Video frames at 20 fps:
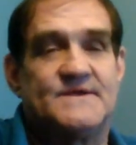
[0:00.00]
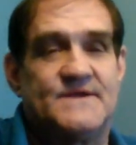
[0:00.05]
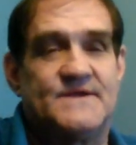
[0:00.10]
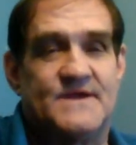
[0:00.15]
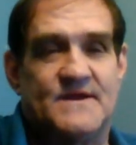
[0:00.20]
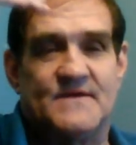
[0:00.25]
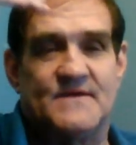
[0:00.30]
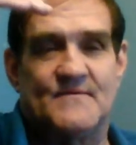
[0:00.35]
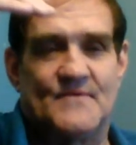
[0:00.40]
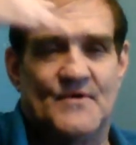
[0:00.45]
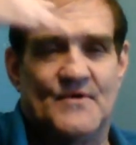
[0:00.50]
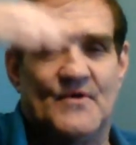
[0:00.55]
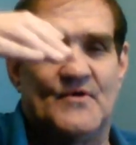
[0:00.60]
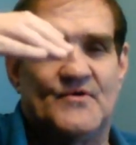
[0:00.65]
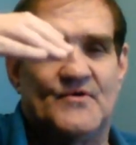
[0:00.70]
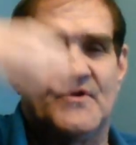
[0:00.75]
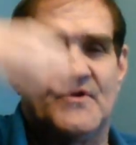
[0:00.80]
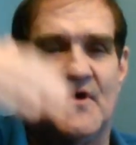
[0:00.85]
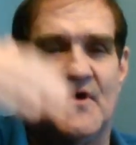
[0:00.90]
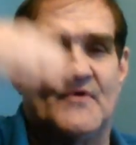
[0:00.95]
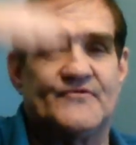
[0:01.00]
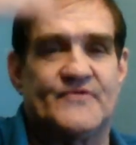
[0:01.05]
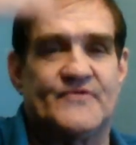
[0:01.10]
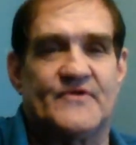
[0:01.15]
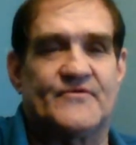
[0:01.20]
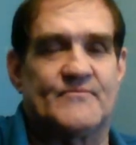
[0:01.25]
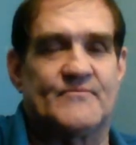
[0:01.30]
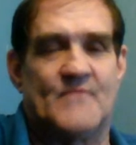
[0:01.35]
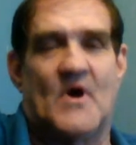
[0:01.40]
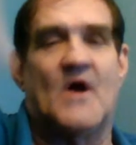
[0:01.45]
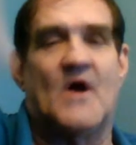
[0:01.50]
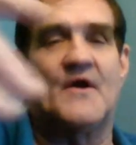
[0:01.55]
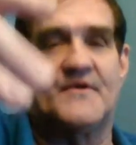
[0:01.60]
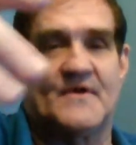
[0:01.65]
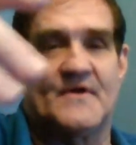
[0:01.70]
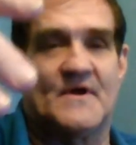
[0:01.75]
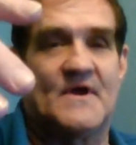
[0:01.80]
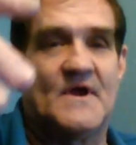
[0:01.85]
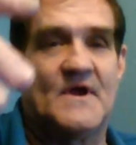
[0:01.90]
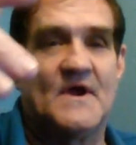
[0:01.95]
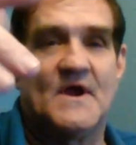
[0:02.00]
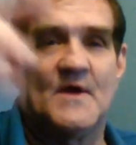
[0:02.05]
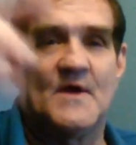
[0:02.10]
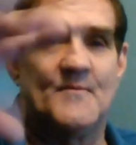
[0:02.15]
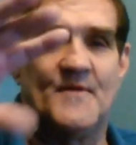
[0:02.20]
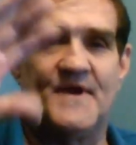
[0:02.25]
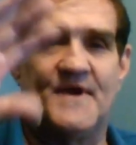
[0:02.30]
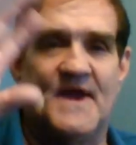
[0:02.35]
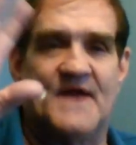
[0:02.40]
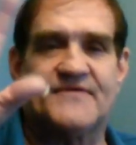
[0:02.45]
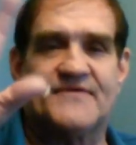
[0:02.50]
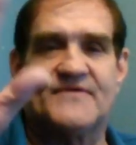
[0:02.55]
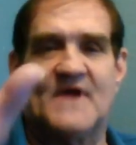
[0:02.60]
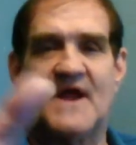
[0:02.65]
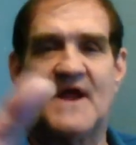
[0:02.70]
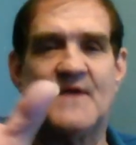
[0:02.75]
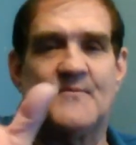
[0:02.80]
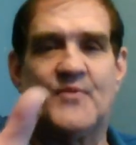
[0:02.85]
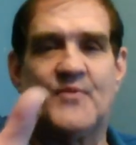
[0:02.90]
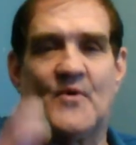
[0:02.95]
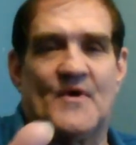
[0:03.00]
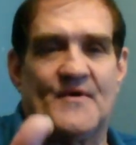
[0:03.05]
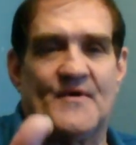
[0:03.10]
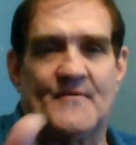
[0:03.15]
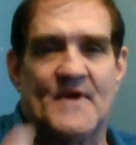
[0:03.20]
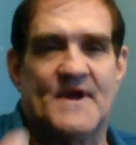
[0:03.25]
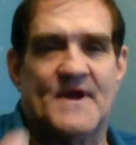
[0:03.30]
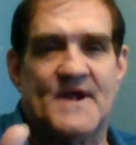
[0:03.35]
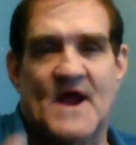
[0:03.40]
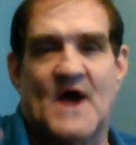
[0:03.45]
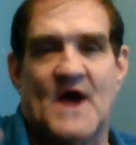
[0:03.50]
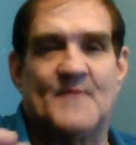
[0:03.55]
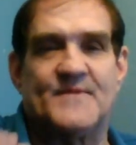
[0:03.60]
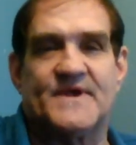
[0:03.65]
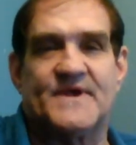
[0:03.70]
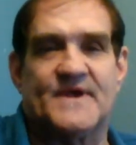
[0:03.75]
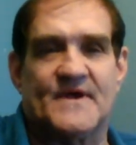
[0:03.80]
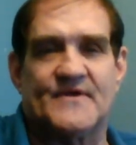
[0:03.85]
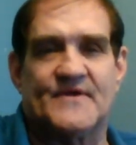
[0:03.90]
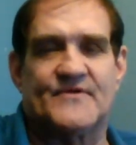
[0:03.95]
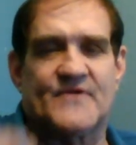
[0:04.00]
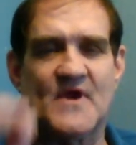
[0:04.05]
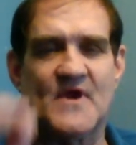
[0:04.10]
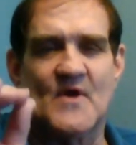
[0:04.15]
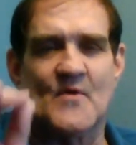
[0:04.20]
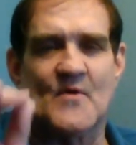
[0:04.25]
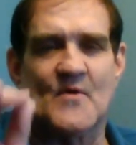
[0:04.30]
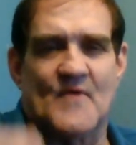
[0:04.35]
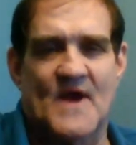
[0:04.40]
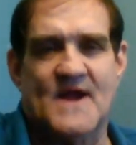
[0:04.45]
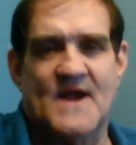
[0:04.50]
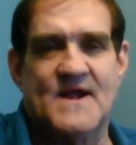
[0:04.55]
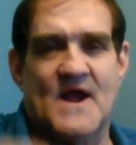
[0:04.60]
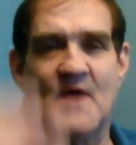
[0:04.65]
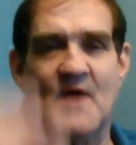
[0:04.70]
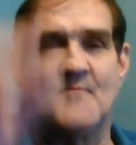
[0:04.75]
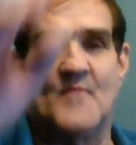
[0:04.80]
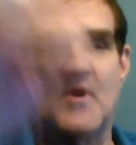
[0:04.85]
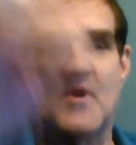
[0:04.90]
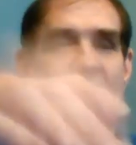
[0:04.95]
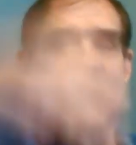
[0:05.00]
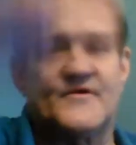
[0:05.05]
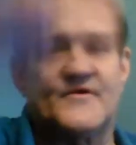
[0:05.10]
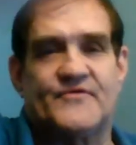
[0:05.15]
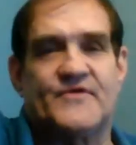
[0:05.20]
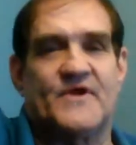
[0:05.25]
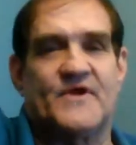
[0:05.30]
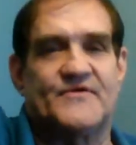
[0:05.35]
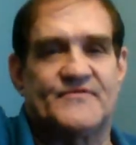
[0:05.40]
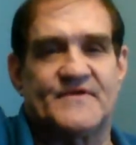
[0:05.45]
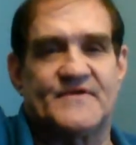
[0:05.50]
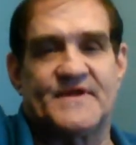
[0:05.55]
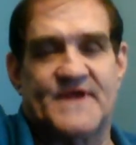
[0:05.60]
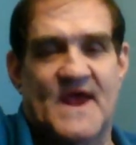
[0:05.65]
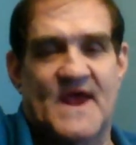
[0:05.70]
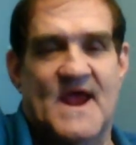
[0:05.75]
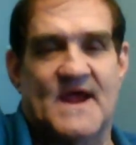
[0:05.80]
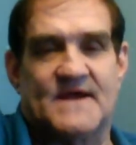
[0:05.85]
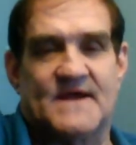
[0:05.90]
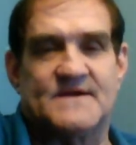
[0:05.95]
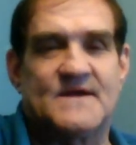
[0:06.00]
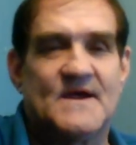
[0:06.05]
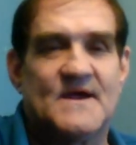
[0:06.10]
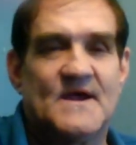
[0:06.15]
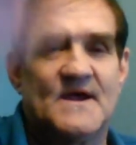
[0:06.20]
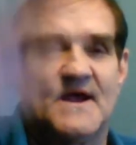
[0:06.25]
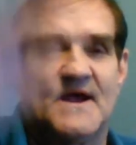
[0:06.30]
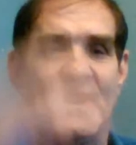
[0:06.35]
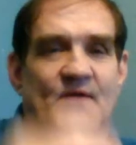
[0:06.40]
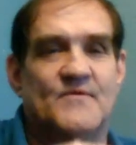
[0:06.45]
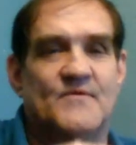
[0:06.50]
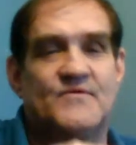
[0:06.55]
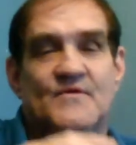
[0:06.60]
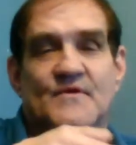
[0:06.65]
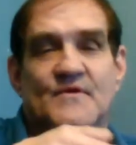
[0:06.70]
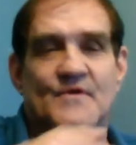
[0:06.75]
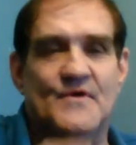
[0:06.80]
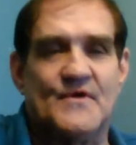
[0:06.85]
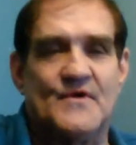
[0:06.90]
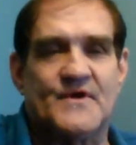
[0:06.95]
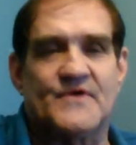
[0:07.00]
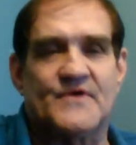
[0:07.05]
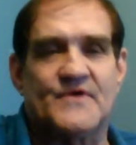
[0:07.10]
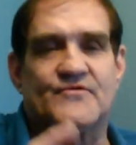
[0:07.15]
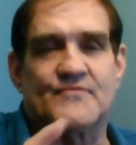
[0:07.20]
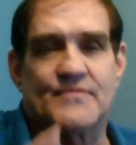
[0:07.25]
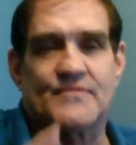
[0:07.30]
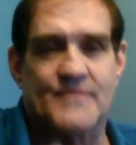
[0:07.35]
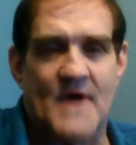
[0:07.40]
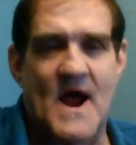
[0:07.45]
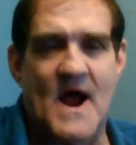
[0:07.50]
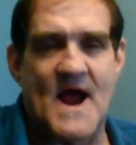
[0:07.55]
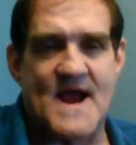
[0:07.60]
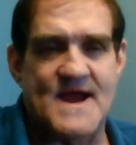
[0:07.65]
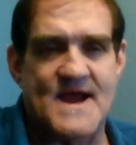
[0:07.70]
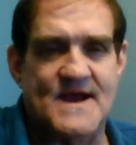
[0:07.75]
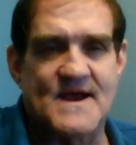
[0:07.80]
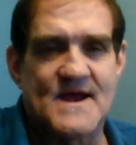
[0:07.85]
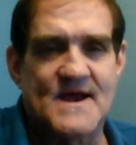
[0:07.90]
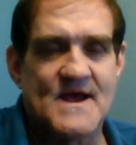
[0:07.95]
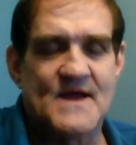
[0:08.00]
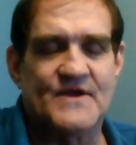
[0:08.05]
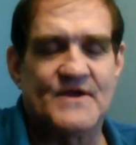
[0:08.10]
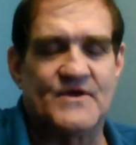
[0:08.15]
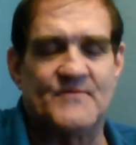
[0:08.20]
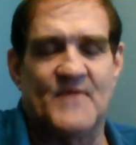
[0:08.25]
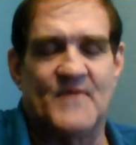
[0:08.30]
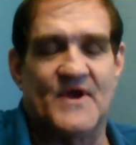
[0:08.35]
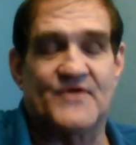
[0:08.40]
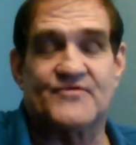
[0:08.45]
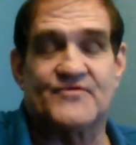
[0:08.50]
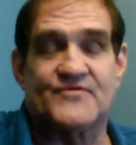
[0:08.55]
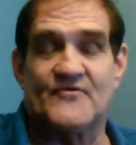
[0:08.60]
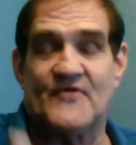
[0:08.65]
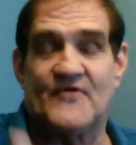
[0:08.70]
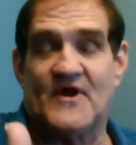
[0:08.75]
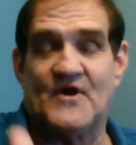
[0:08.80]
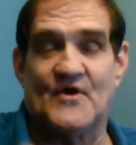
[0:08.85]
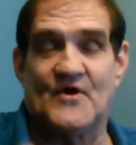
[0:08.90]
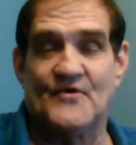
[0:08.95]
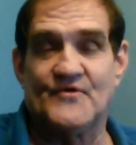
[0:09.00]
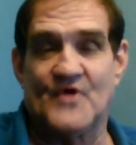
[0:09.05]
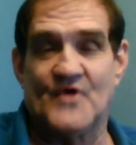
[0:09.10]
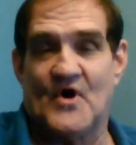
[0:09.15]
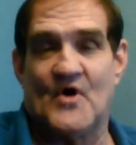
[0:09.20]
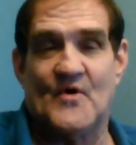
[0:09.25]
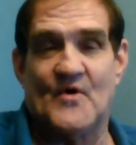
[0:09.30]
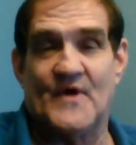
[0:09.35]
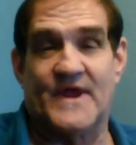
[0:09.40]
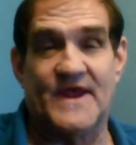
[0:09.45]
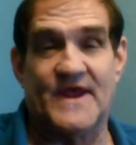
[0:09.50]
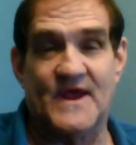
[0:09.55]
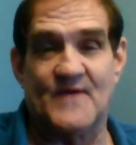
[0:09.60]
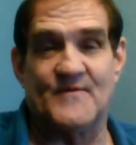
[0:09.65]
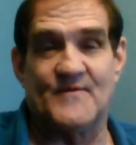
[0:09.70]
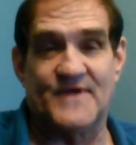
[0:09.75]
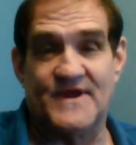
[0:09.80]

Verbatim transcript: He Luke knows it's Marta, but that's not important right now because right now Marta's chasing the gang, and Luke is trying to make sure they don't know him.